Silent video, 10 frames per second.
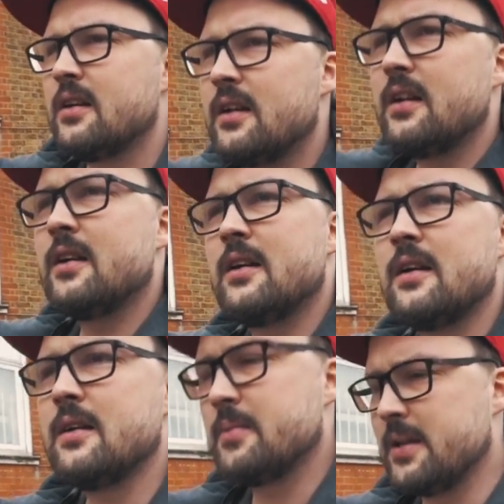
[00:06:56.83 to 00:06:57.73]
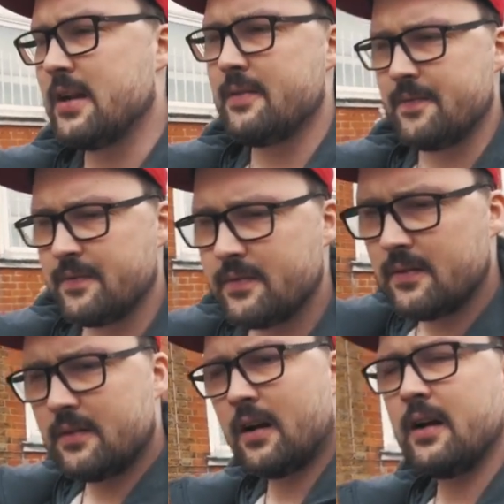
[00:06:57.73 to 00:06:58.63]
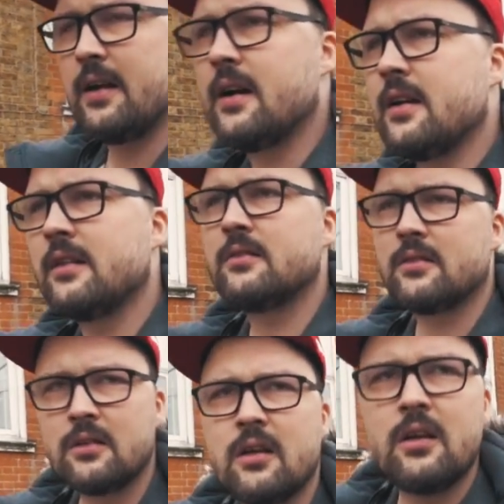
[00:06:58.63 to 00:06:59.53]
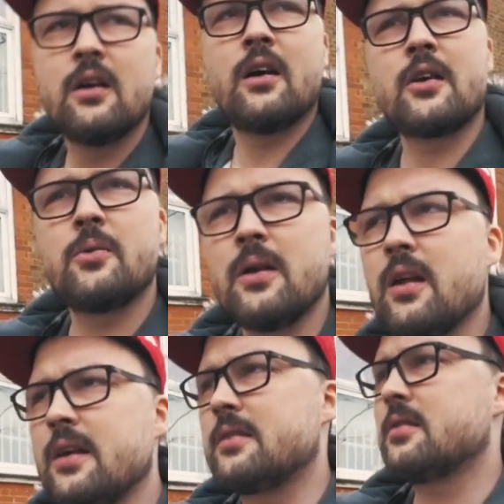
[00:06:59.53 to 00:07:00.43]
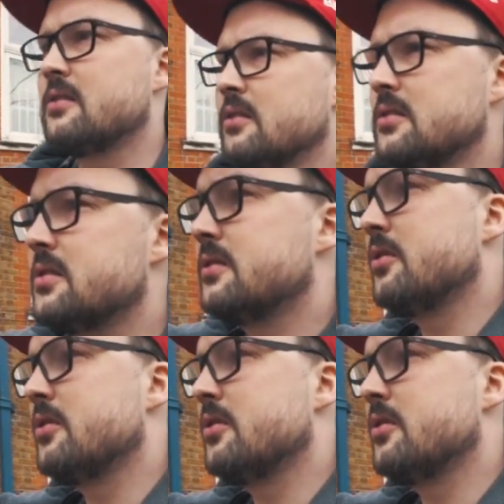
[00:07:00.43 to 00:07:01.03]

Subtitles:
But yeah, I quite liked Dr.